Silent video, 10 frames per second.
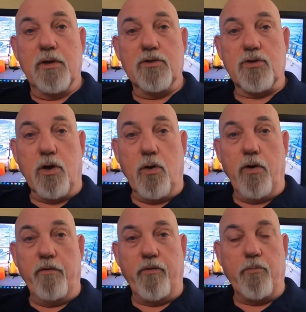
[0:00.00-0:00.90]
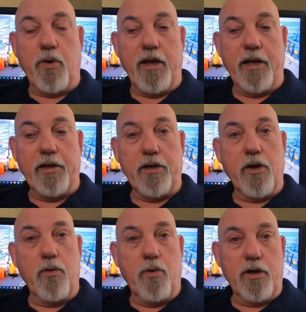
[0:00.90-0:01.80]
So if you're planning to
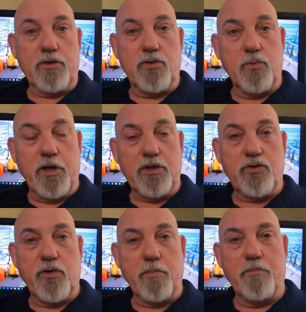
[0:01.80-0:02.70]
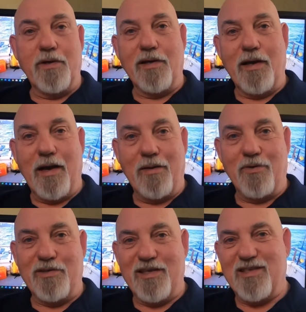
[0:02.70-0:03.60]
go on a two week trip, uh, I
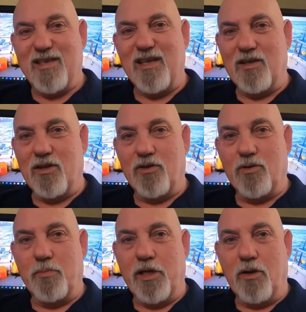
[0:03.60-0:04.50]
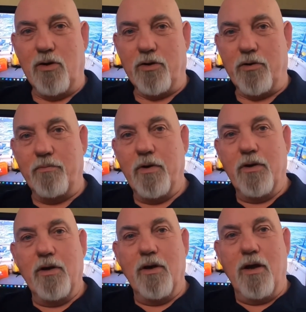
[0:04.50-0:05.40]
would extend it a little bit longer.
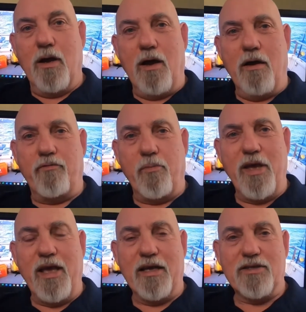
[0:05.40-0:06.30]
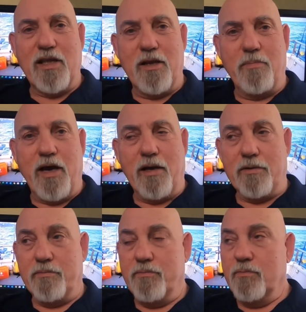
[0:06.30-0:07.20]
Uh, for me, I stayed
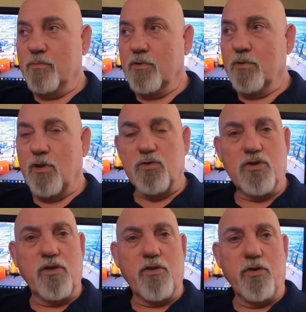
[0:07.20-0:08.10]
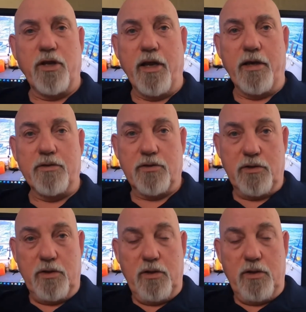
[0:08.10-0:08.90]
about close to 30 days.